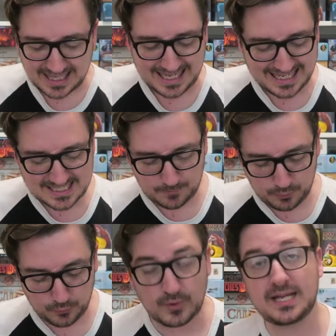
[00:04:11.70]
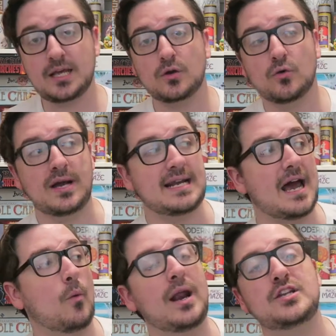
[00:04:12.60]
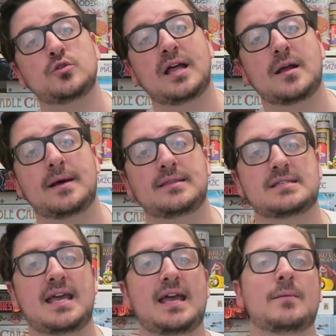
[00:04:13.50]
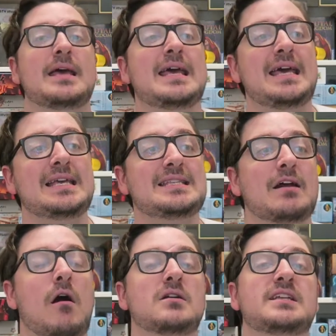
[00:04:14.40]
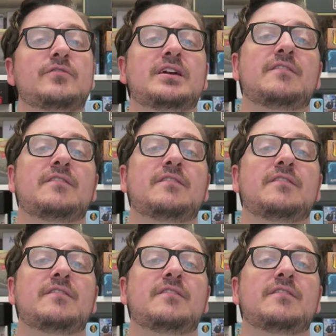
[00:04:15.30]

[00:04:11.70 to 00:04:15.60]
It's pretty great. Now, what I do like about this game is there are different